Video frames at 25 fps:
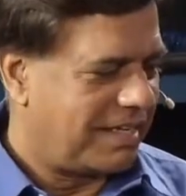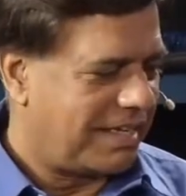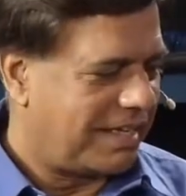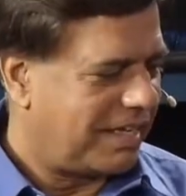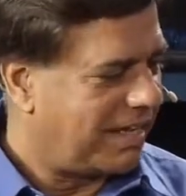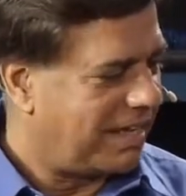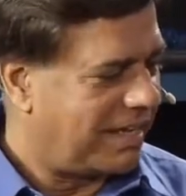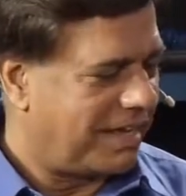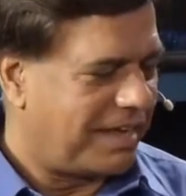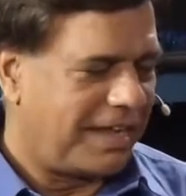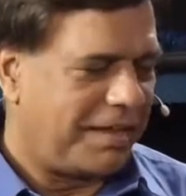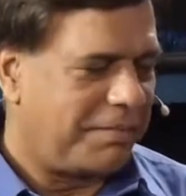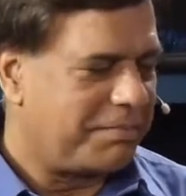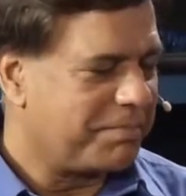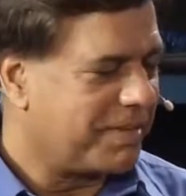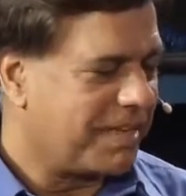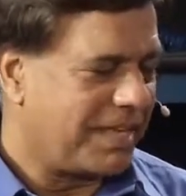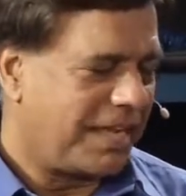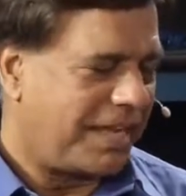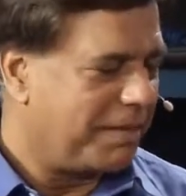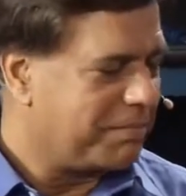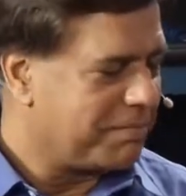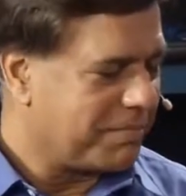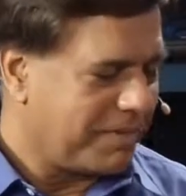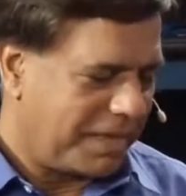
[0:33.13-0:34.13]

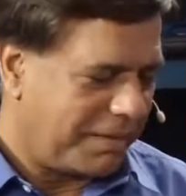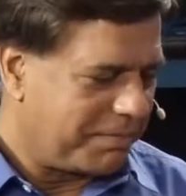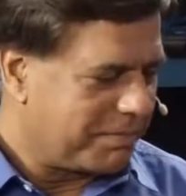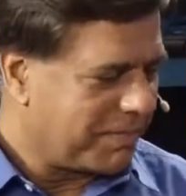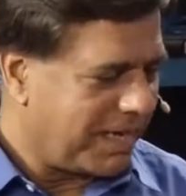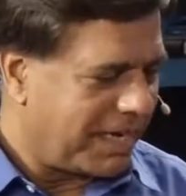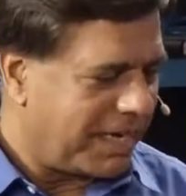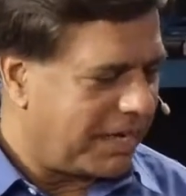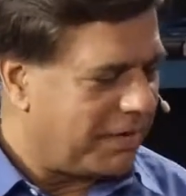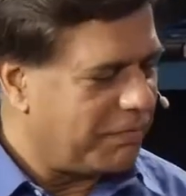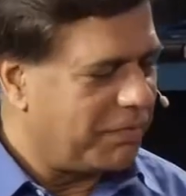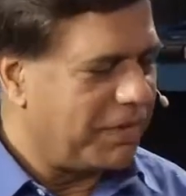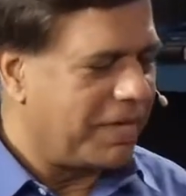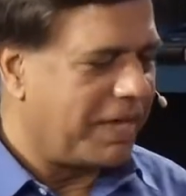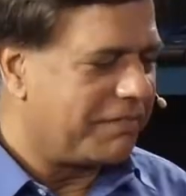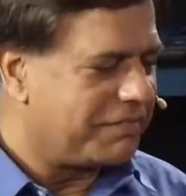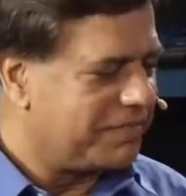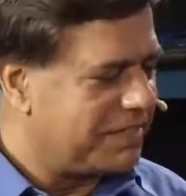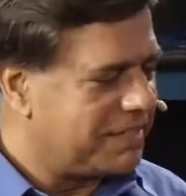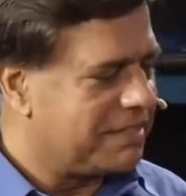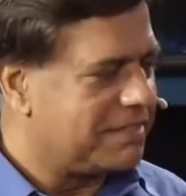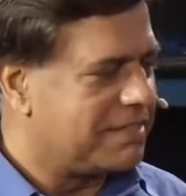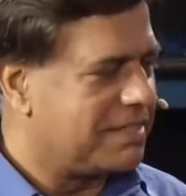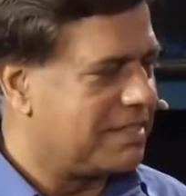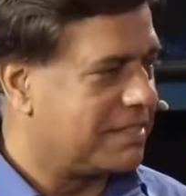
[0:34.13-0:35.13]
I'm glad we have
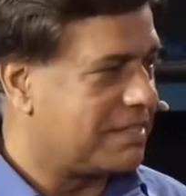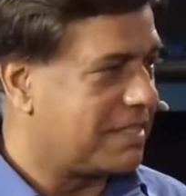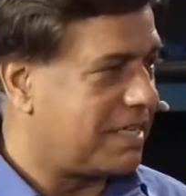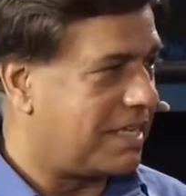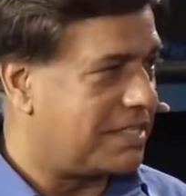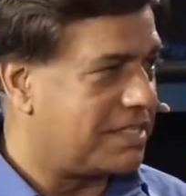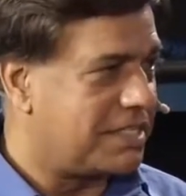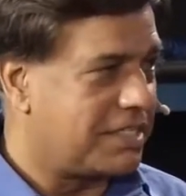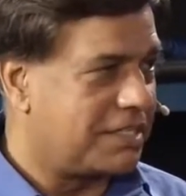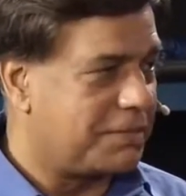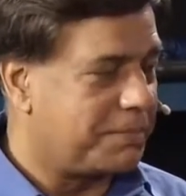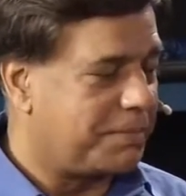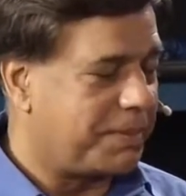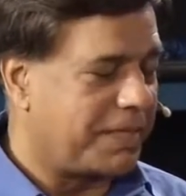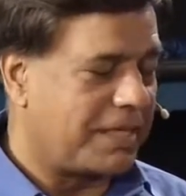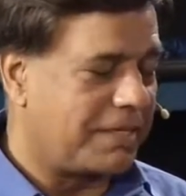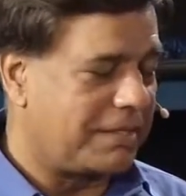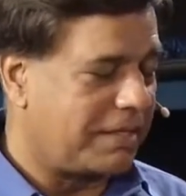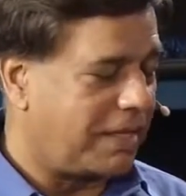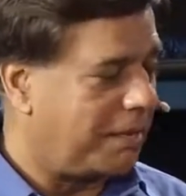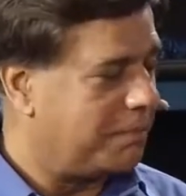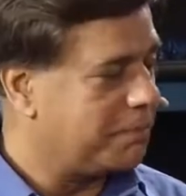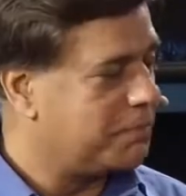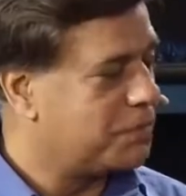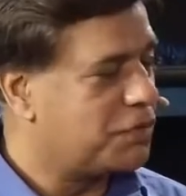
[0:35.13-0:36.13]
these discussions because
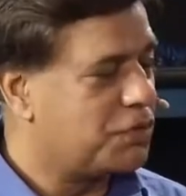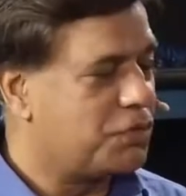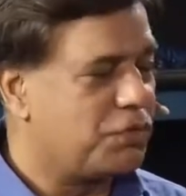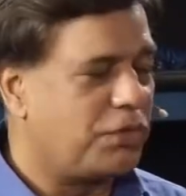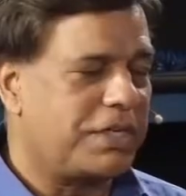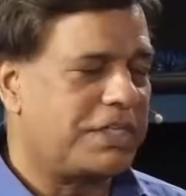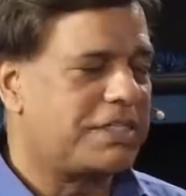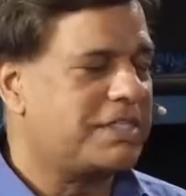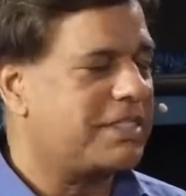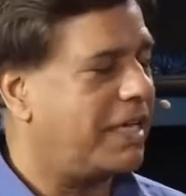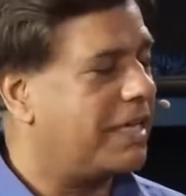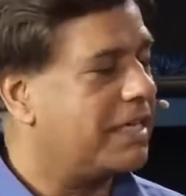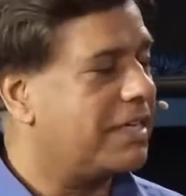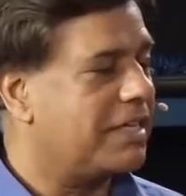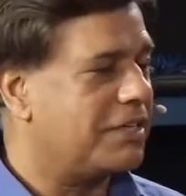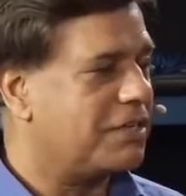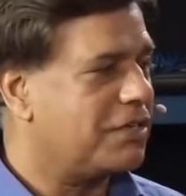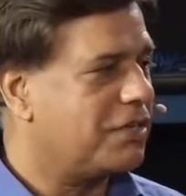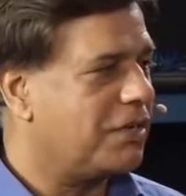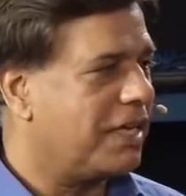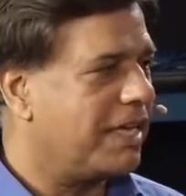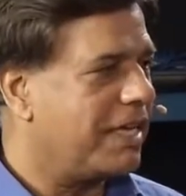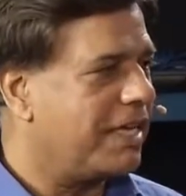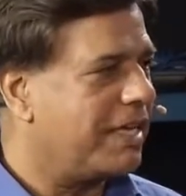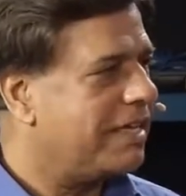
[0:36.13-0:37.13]
I'm so excited
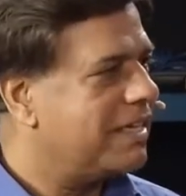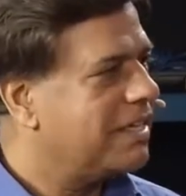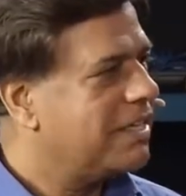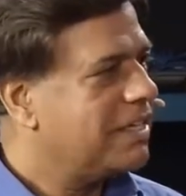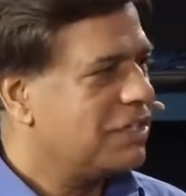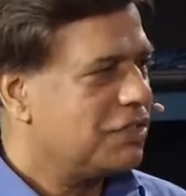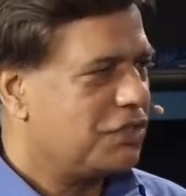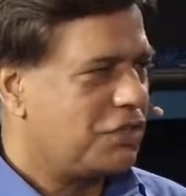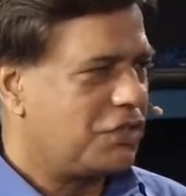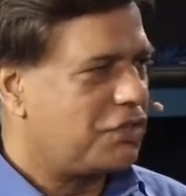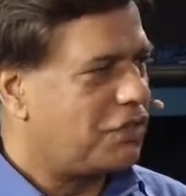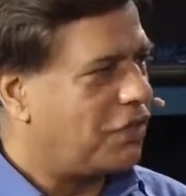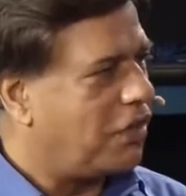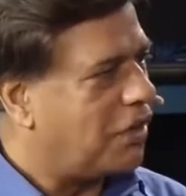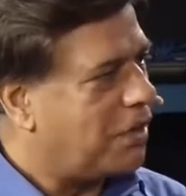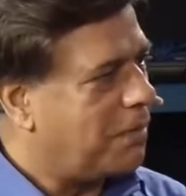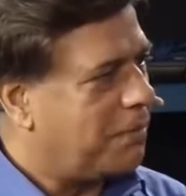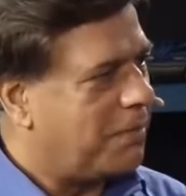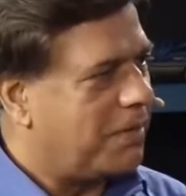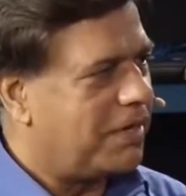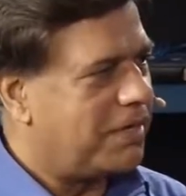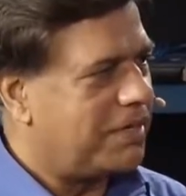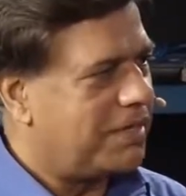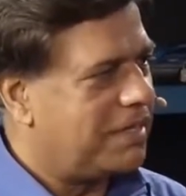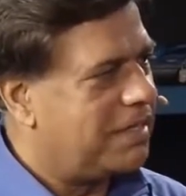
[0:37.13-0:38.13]
today to talk
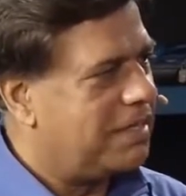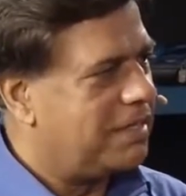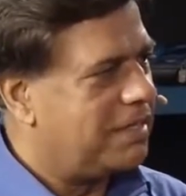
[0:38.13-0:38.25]
about